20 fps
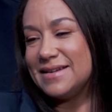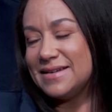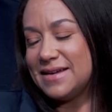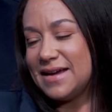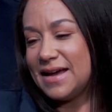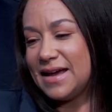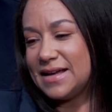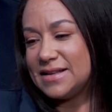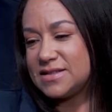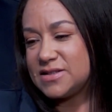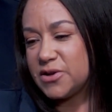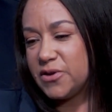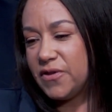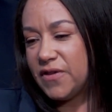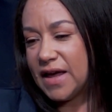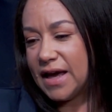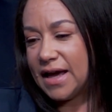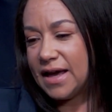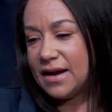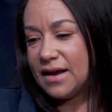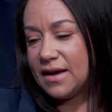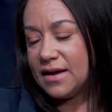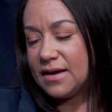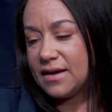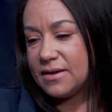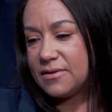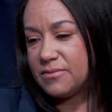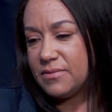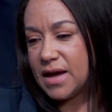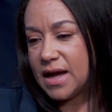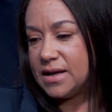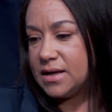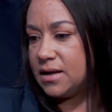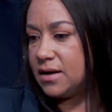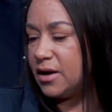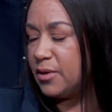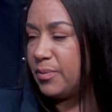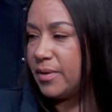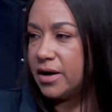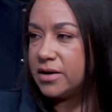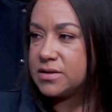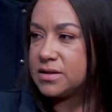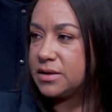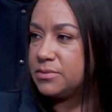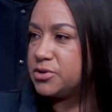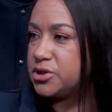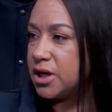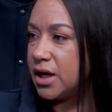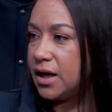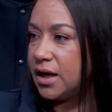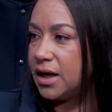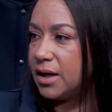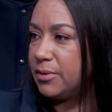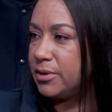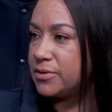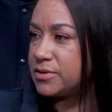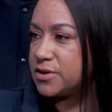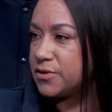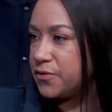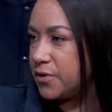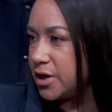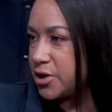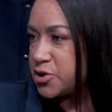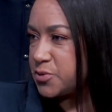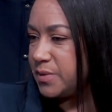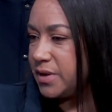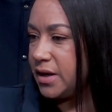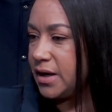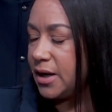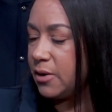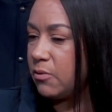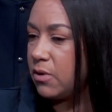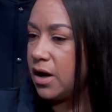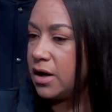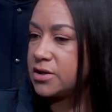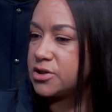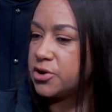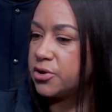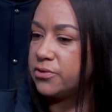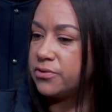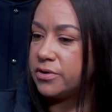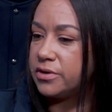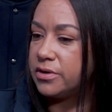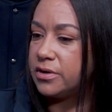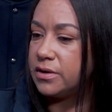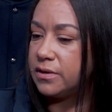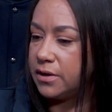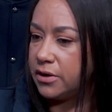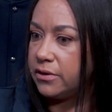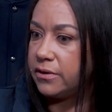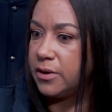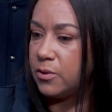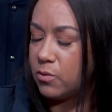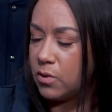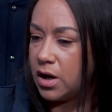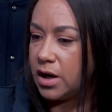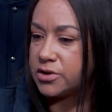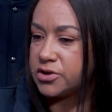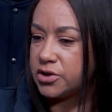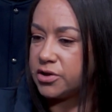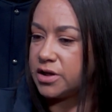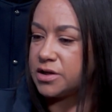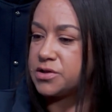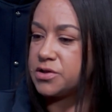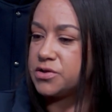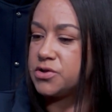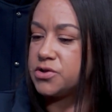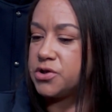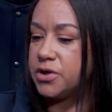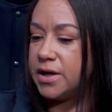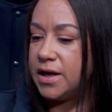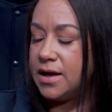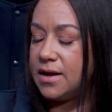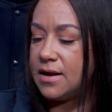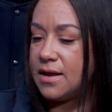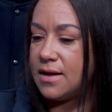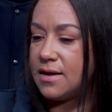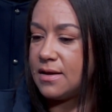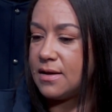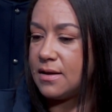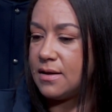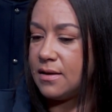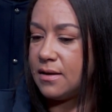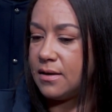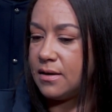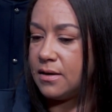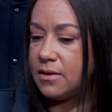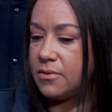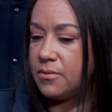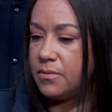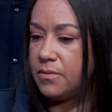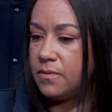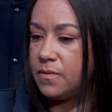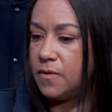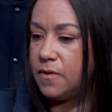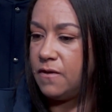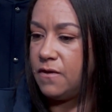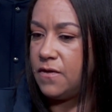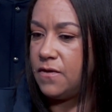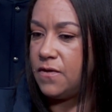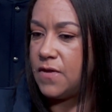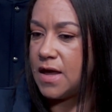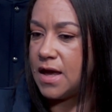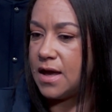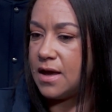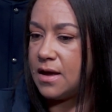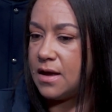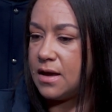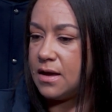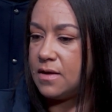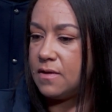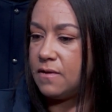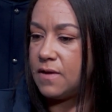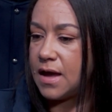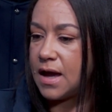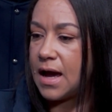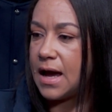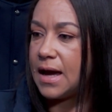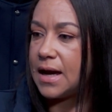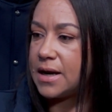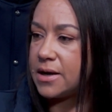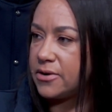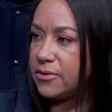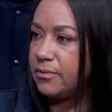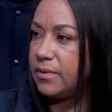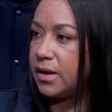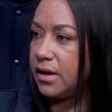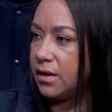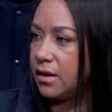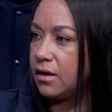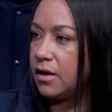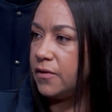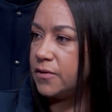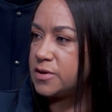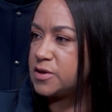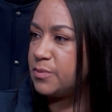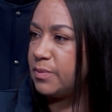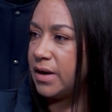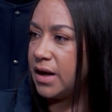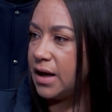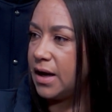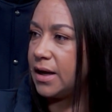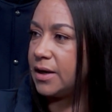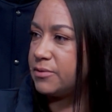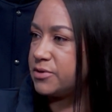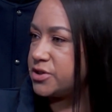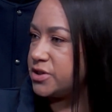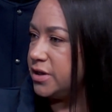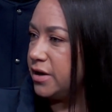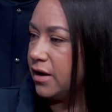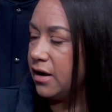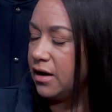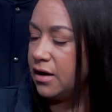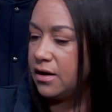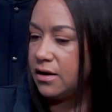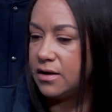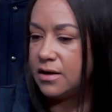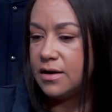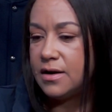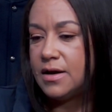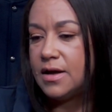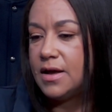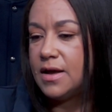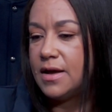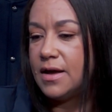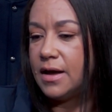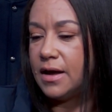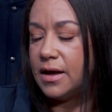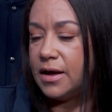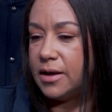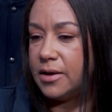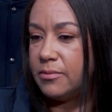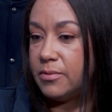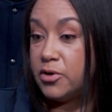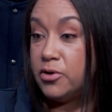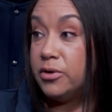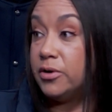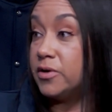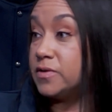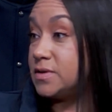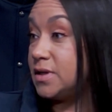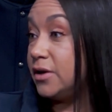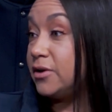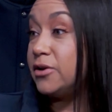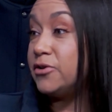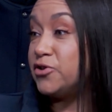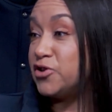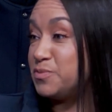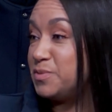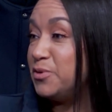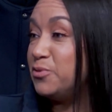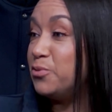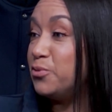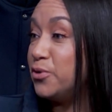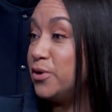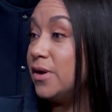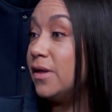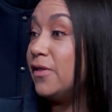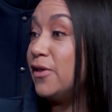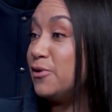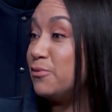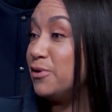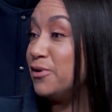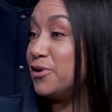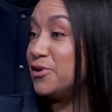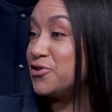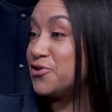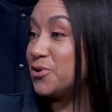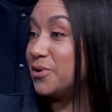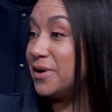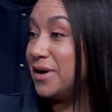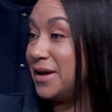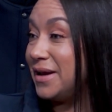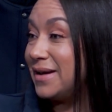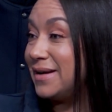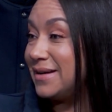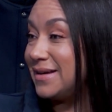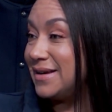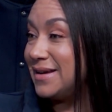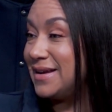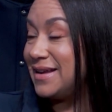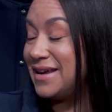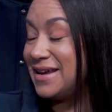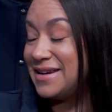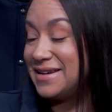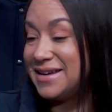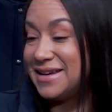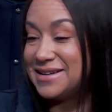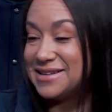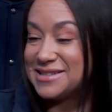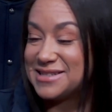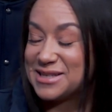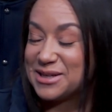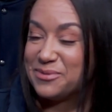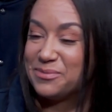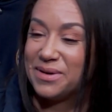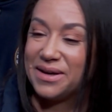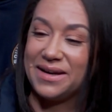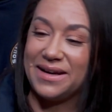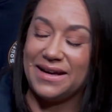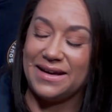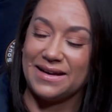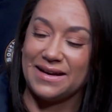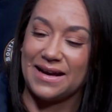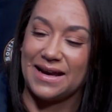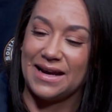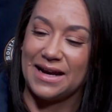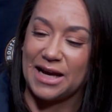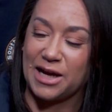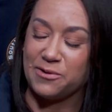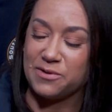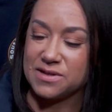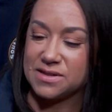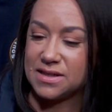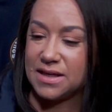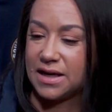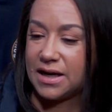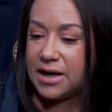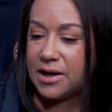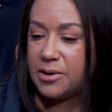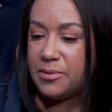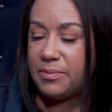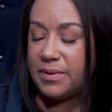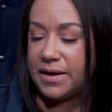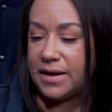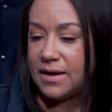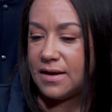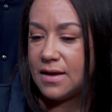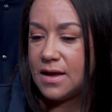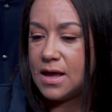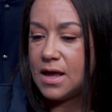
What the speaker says: Yeah, and so that I needed a part-time job. I was a freshman. I literally walked across the street, and they hired me on the spot. I was young. Who knows? They could have just been really, really shorthanded and needed somebody, and I was there. But